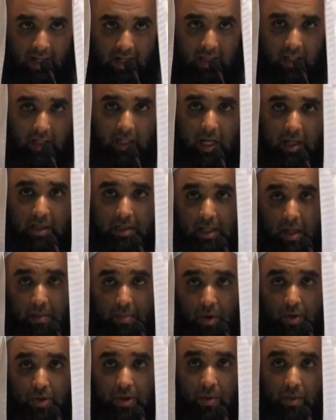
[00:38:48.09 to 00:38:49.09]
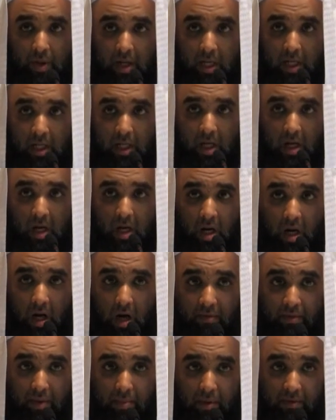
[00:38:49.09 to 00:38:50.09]
then he has opposed the way
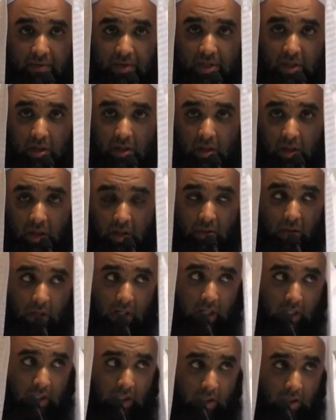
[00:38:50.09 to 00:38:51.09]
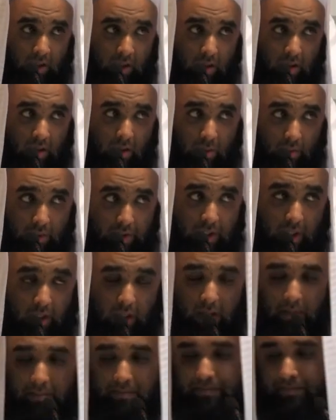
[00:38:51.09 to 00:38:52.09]
of the Prophet sallallahu alaihi
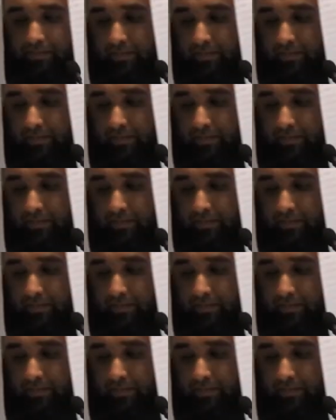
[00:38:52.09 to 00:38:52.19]
wasallam.